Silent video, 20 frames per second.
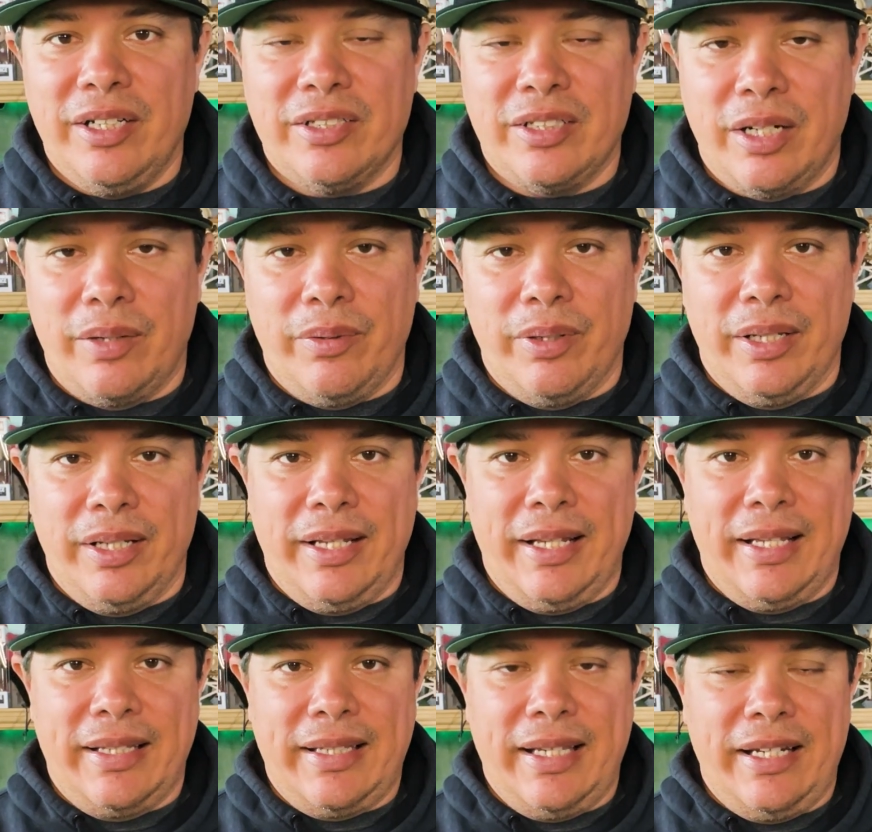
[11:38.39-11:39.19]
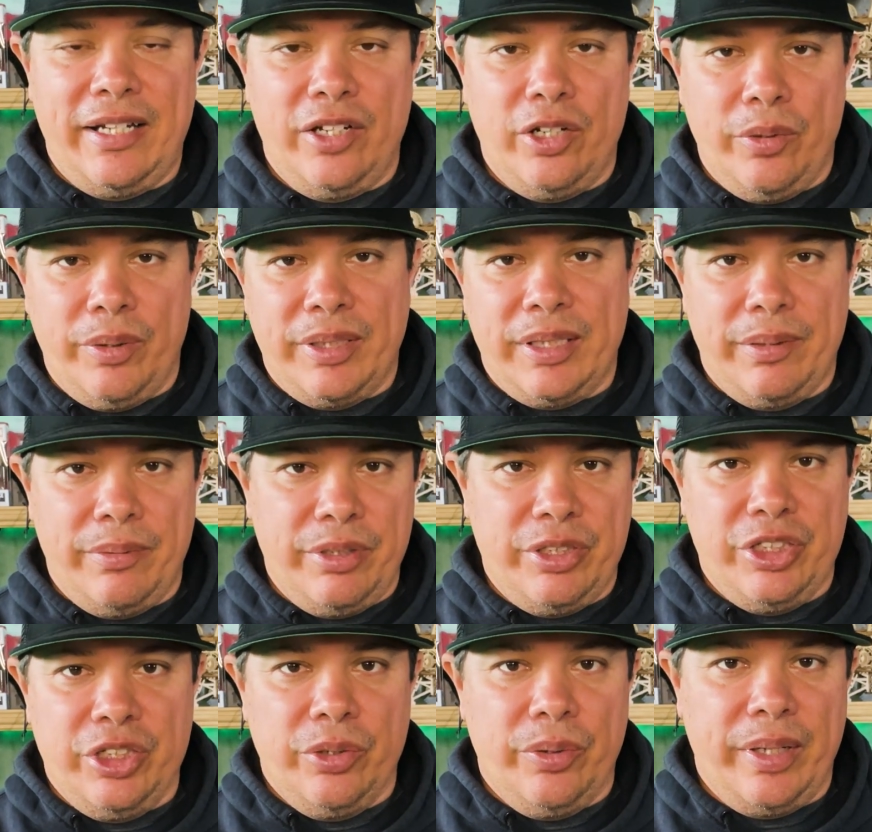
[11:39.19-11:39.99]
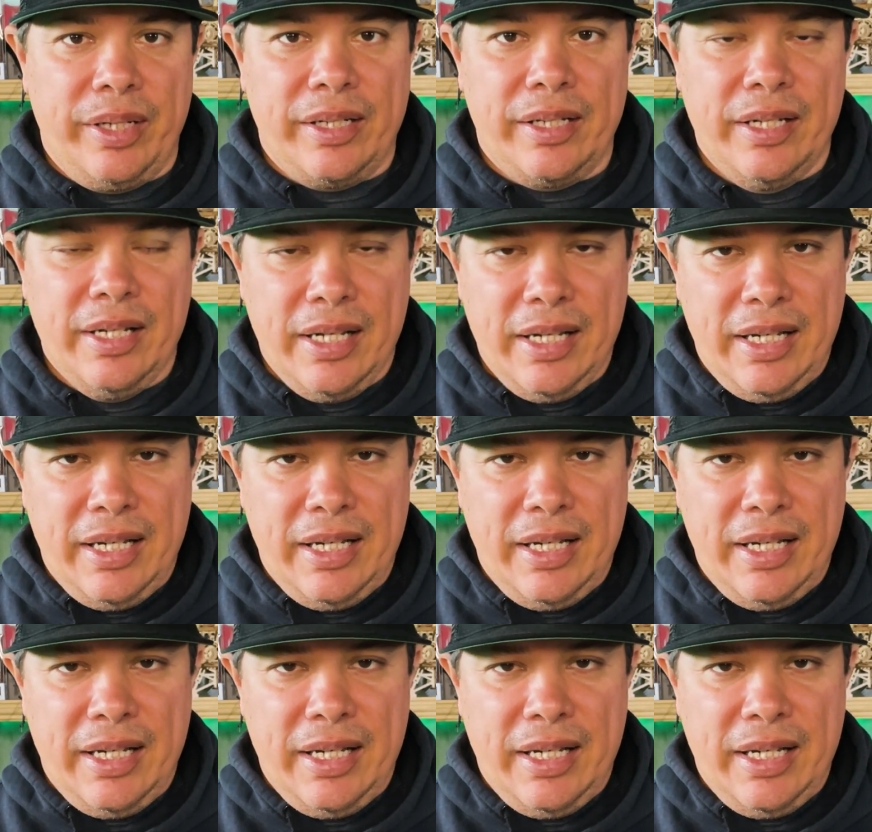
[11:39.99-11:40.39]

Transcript: It's not really that they didn't know what they were doing.